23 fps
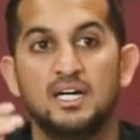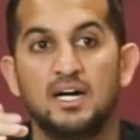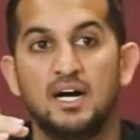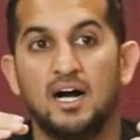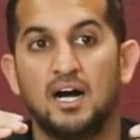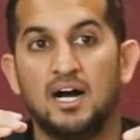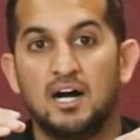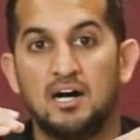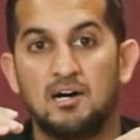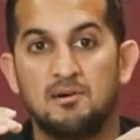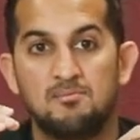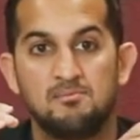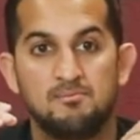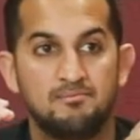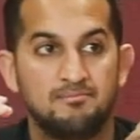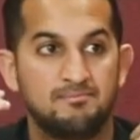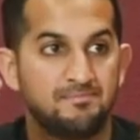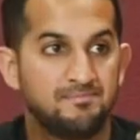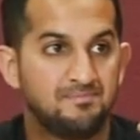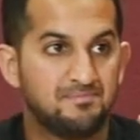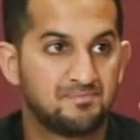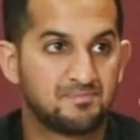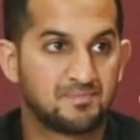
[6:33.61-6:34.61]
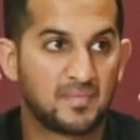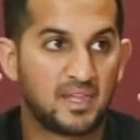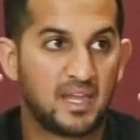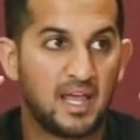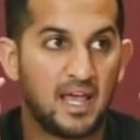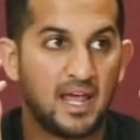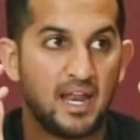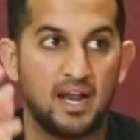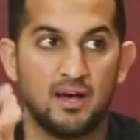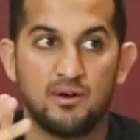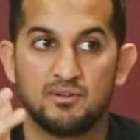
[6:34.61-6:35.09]
And
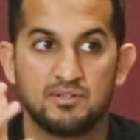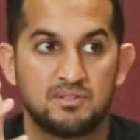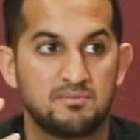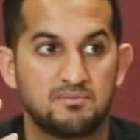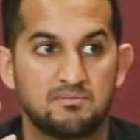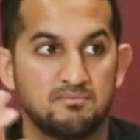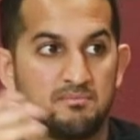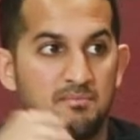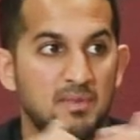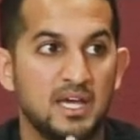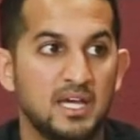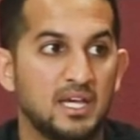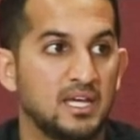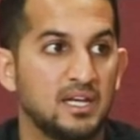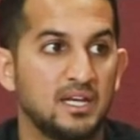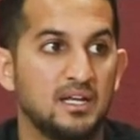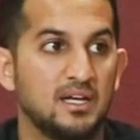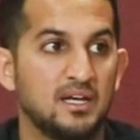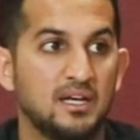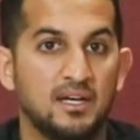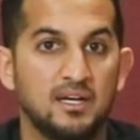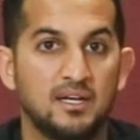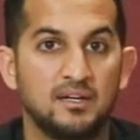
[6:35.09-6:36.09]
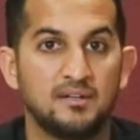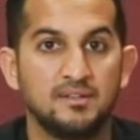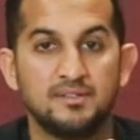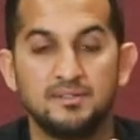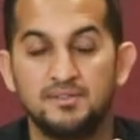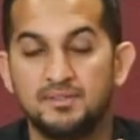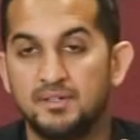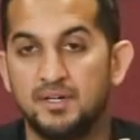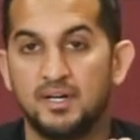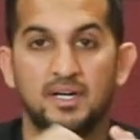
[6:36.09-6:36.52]
I was making a